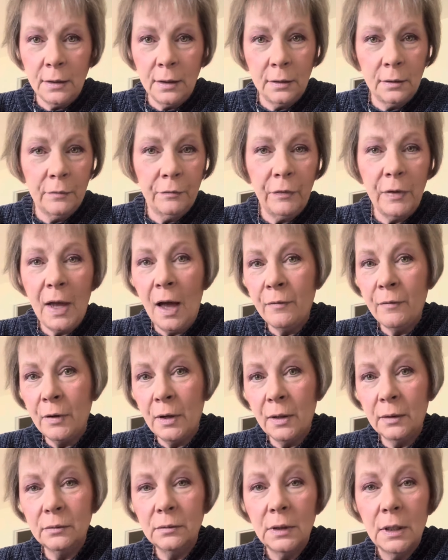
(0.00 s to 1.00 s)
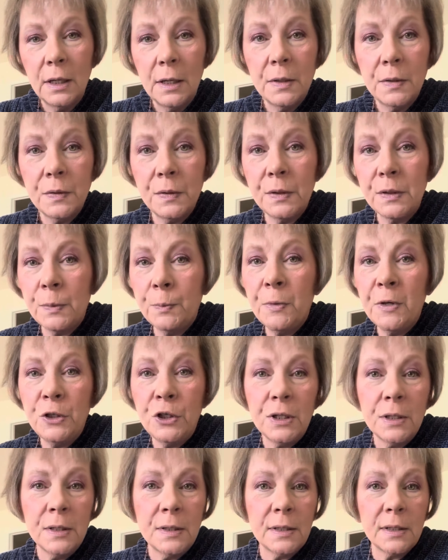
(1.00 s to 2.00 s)
And if you have a
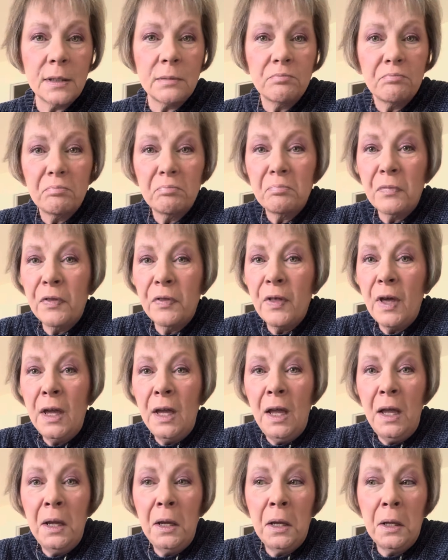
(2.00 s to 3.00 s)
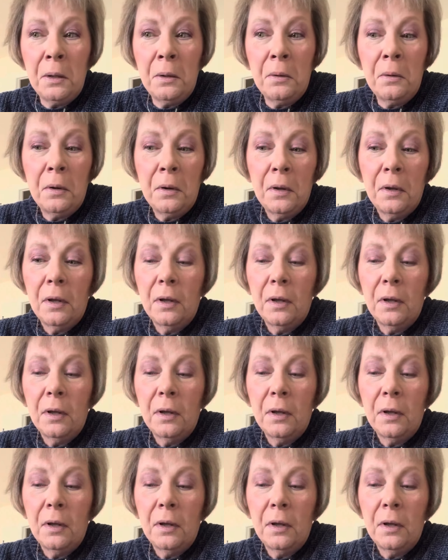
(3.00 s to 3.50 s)
suspicious thing and